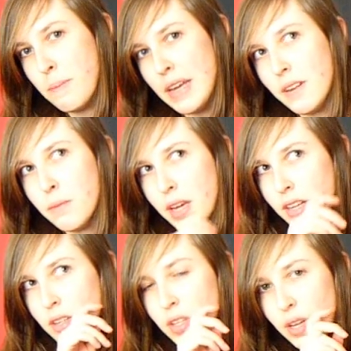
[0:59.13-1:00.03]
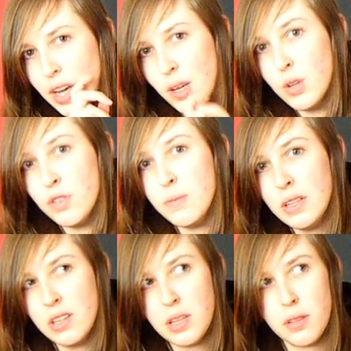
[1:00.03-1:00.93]
bear in mind that I could have
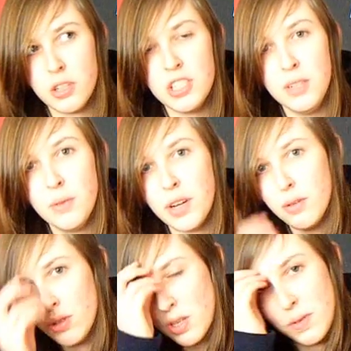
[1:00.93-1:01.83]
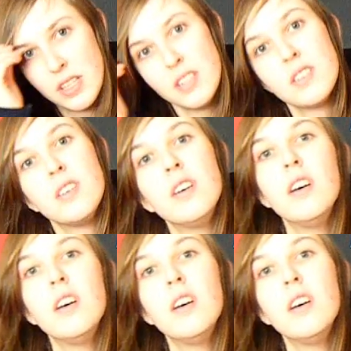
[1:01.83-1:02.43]
been like 13 when I wrote some of these.